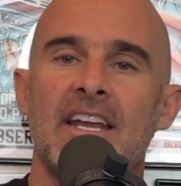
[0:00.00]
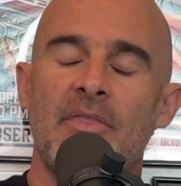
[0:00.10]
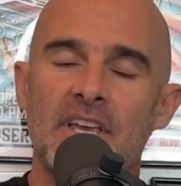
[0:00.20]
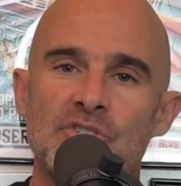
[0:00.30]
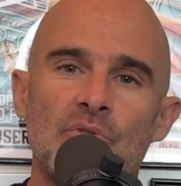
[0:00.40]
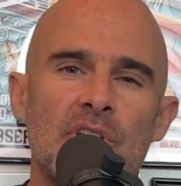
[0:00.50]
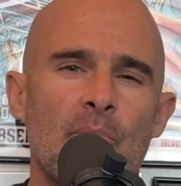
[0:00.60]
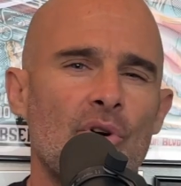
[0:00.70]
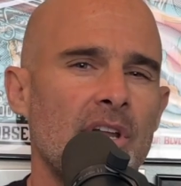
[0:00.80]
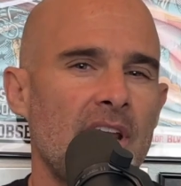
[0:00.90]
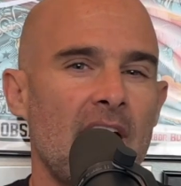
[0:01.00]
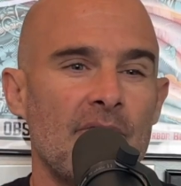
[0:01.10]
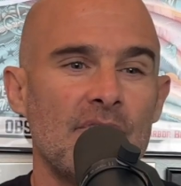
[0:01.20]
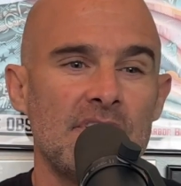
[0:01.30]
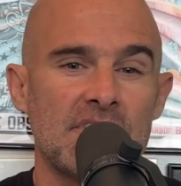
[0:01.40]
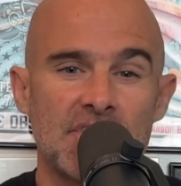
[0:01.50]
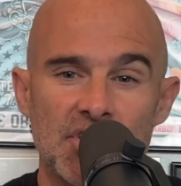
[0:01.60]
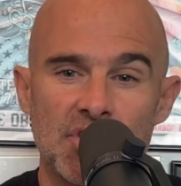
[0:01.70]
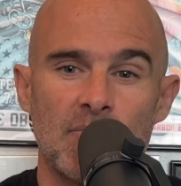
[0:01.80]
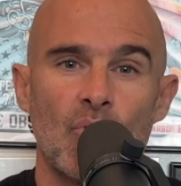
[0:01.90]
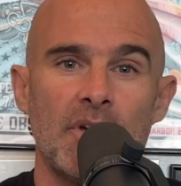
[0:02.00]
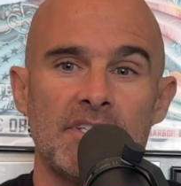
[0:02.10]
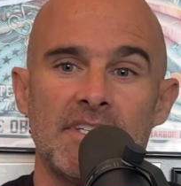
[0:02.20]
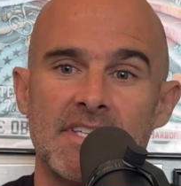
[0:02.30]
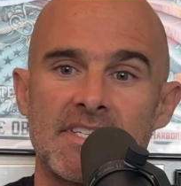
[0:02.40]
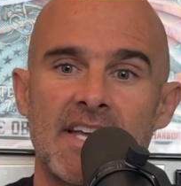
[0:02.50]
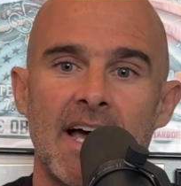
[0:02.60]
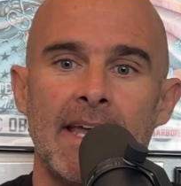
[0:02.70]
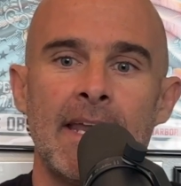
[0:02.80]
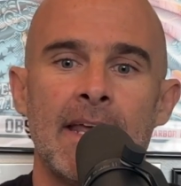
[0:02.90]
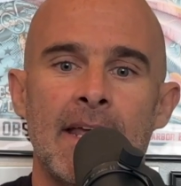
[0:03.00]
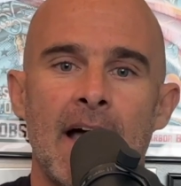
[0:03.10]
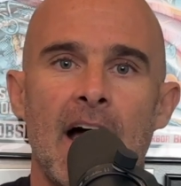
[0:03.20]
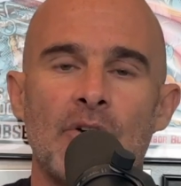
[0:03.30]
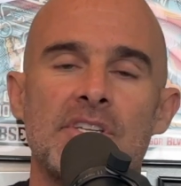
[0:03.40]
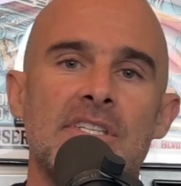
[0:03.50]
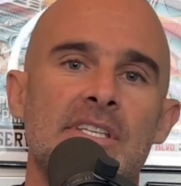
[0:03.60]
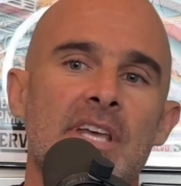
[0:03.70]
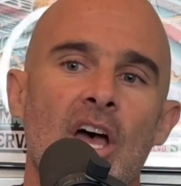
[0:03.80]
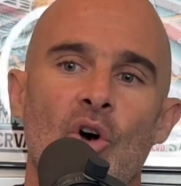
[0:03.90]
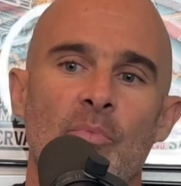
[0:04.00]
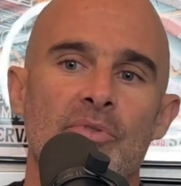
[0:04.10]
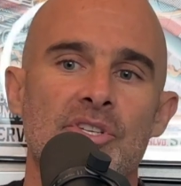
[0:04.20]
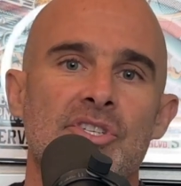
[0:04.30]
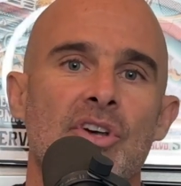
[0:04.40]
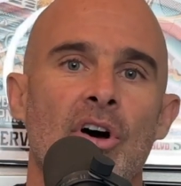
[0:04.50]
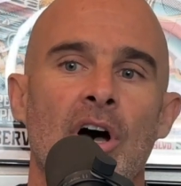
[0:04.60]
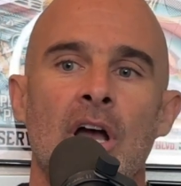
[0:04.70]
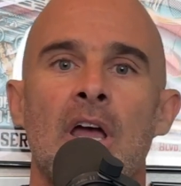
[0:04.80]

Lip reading: I think it's really important at every decision point to decide, how does this help the song?